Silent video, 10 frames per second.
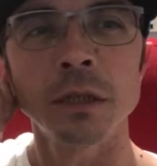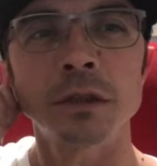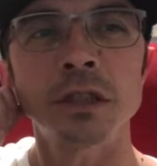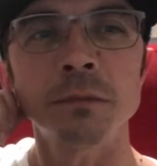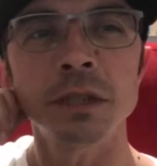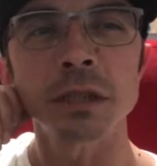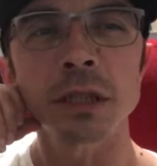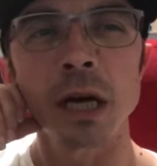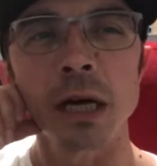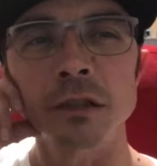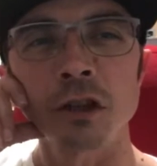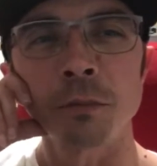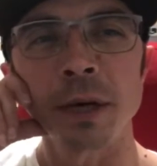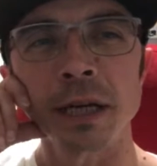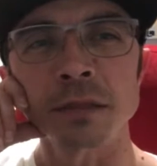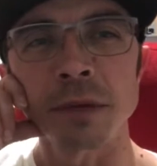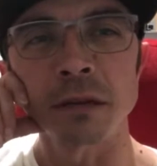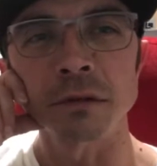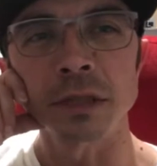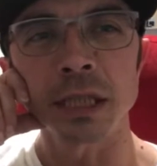Jimmy Scott, Topaz
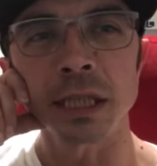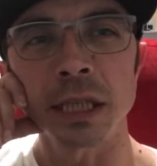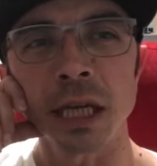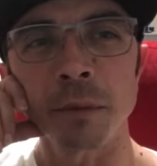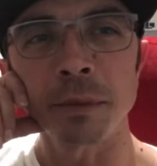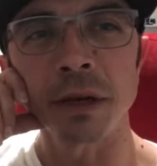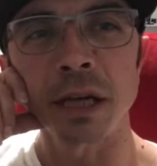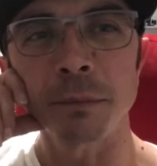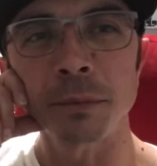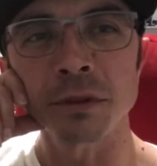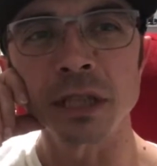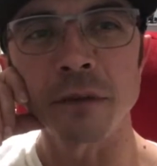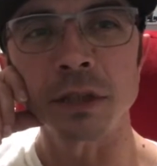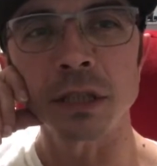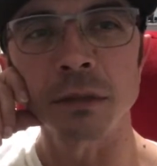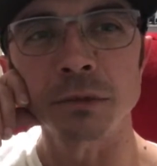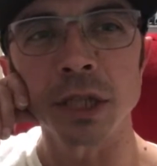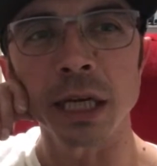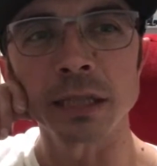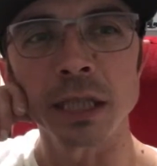Mountain Dig Camp out April 7th. Come
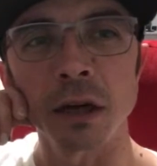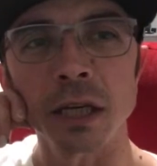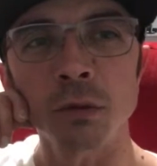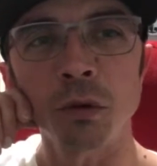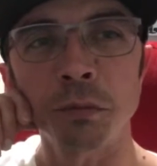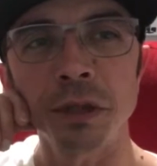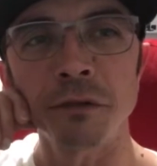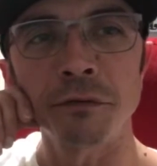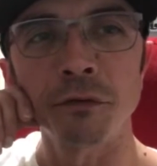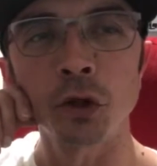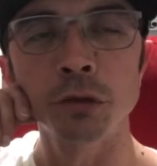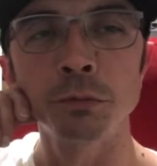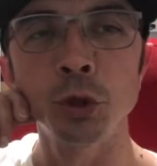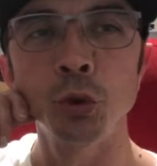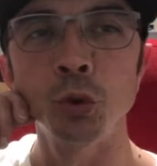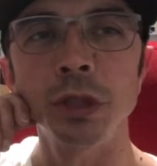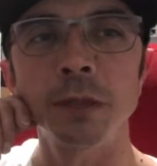check us out. It will be a full moon.